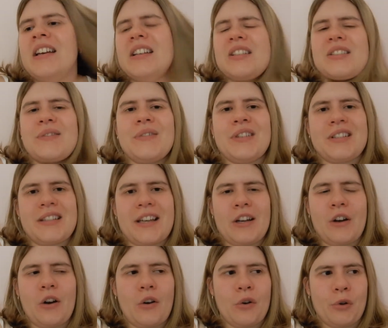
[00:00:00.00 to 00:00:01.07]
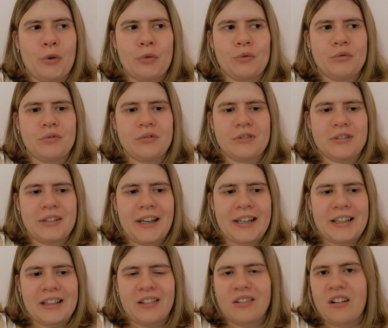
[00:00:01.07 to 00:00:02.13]
just feels like a whole
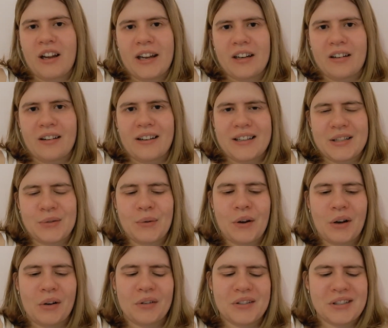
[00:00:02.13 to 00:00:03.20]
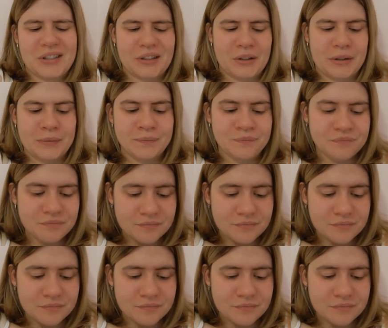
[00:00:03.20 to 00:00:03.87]
like lighter as well. So